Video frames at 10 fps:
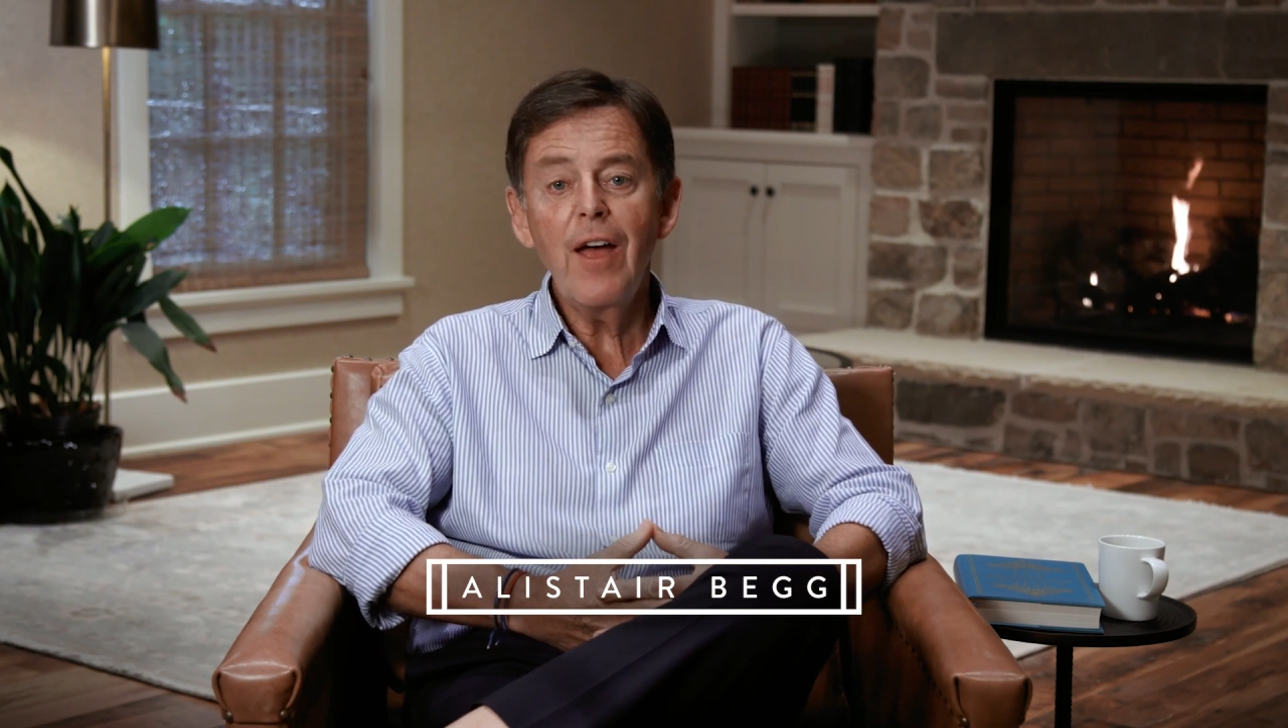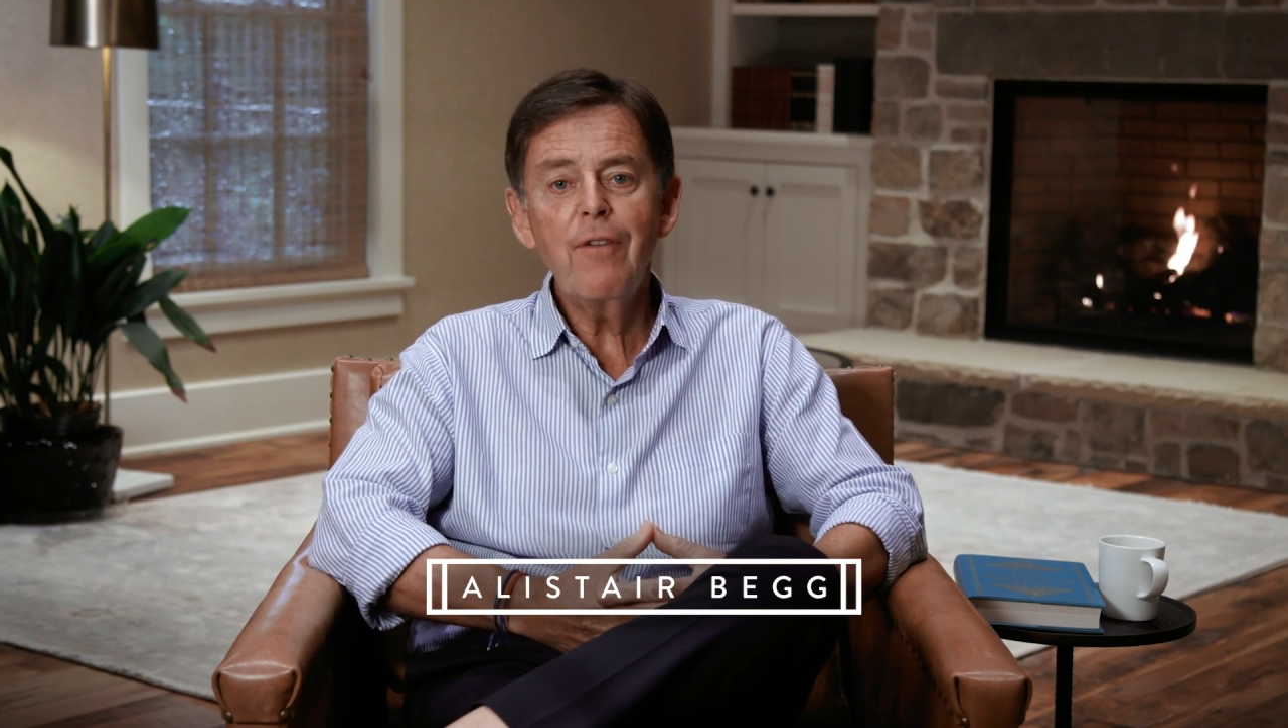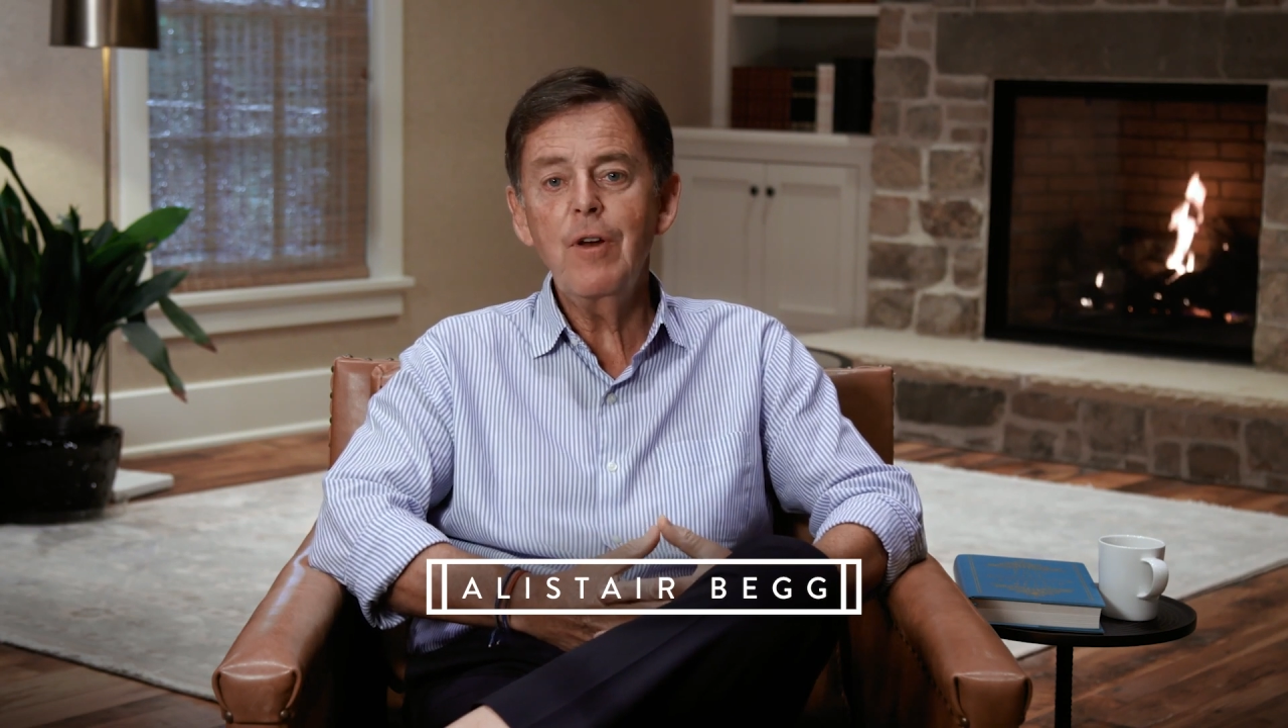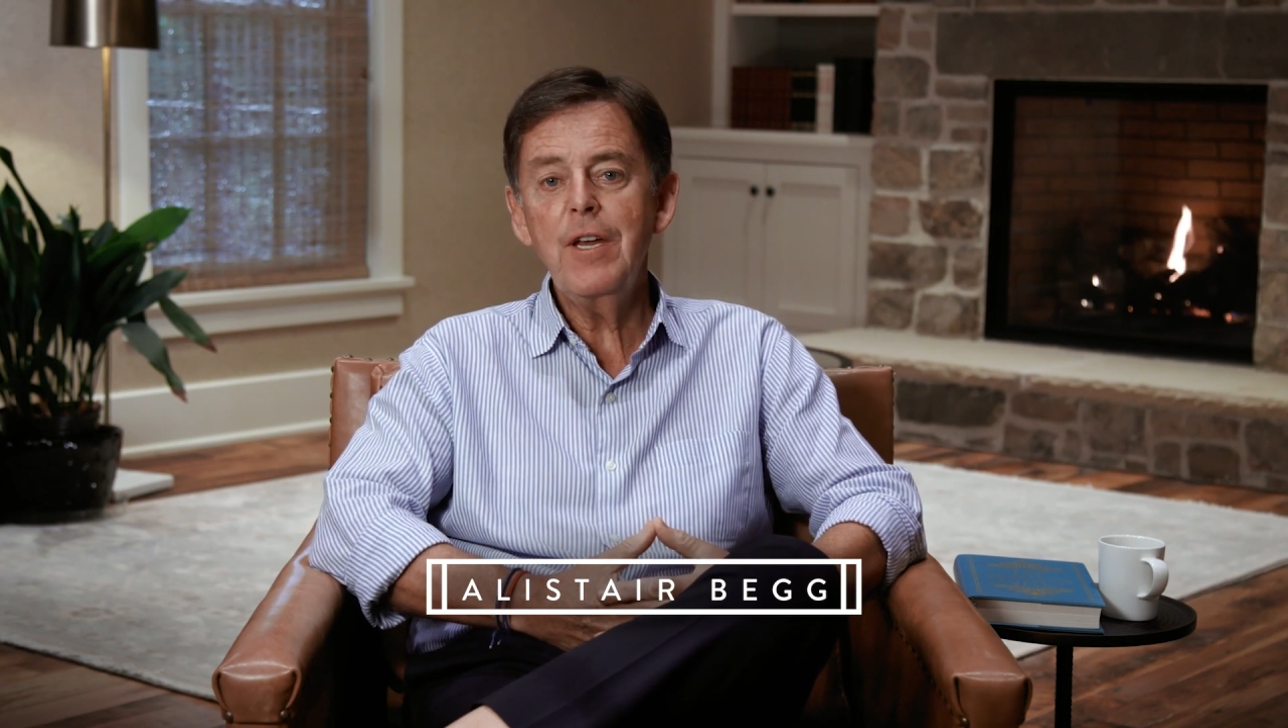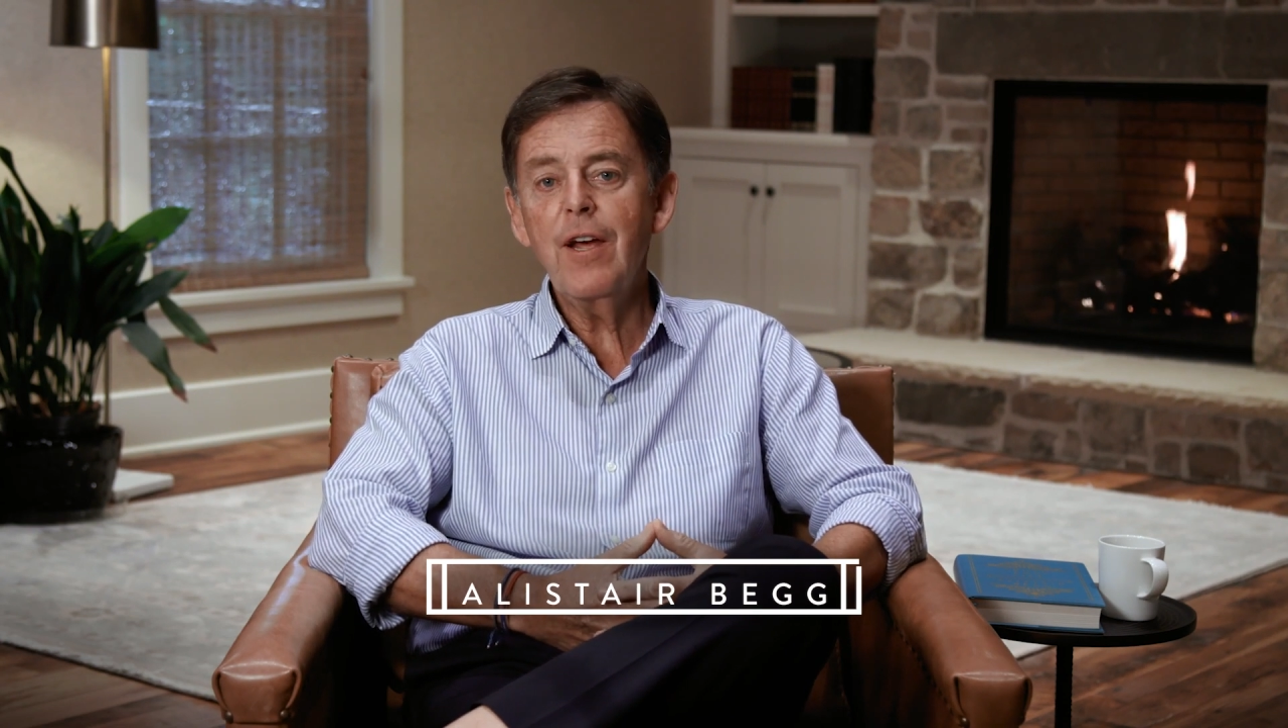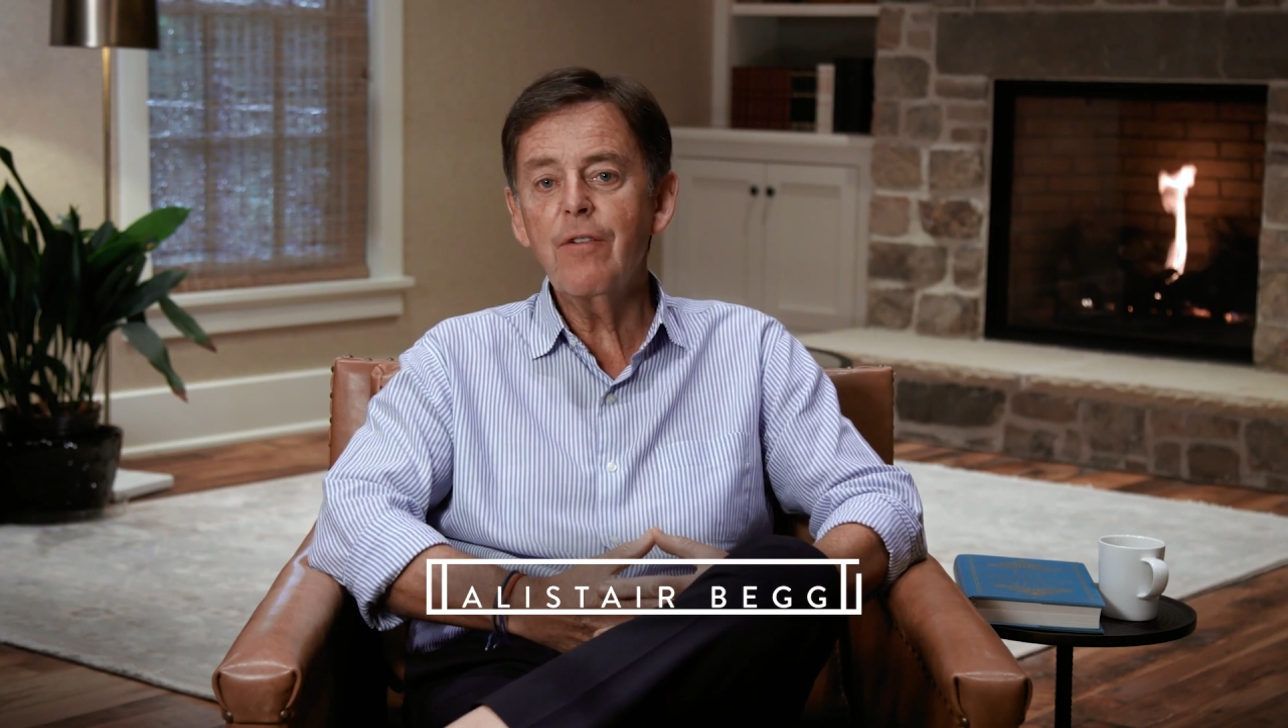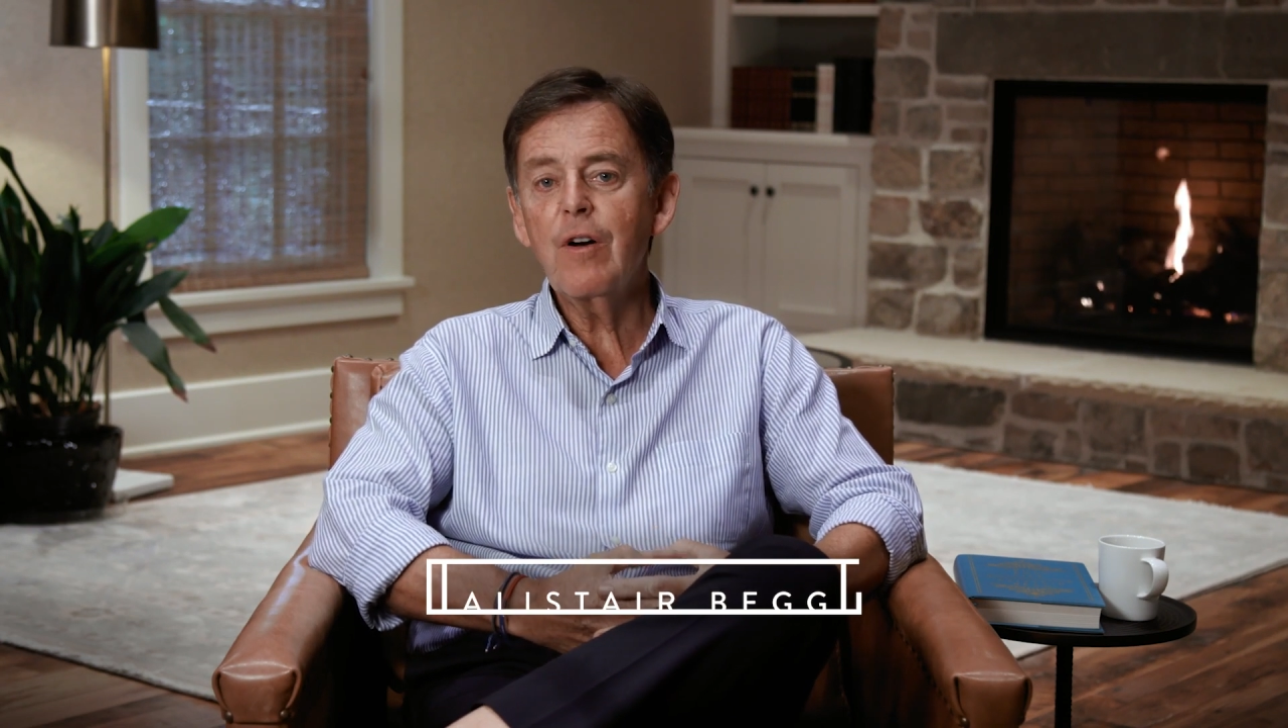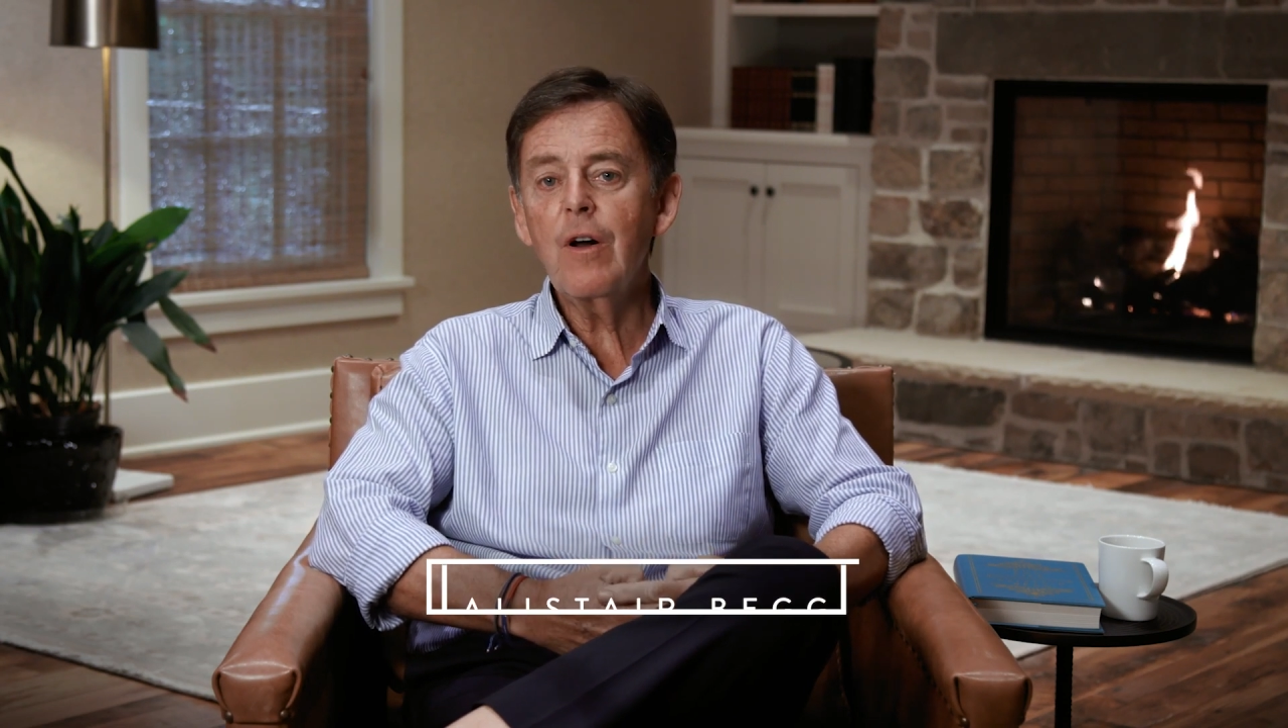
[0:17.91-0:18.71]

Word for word: every day of